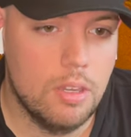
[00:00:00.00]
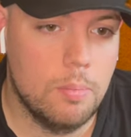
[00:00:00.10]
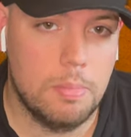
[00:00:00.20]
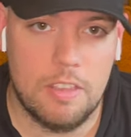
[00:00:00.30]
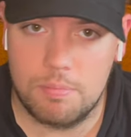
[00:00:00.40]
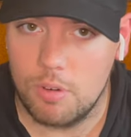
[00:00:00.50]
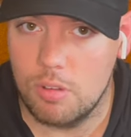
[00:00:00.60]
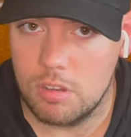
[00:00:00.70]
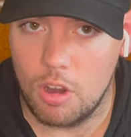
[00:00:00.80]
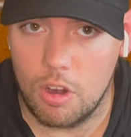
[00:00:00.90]
Beef Bros
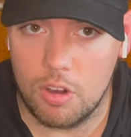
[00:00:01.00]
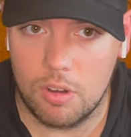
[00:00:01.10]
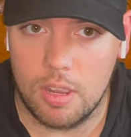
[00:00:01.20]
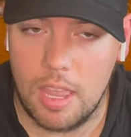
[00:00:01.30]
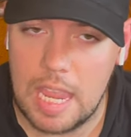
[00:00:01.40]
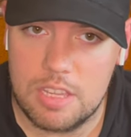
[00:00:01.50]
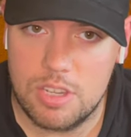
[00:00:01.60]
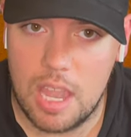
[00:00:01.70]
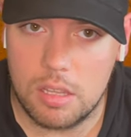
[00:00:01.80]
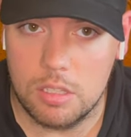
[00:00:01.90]
are
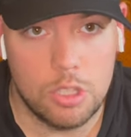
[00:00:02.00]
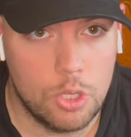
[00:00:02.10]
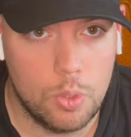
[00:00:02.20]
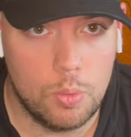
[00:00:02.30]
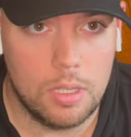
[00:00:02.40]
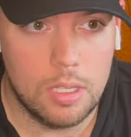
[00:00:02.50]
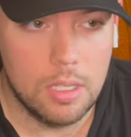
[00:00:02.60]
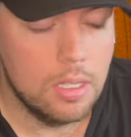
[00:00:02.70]
Ajax and Huey.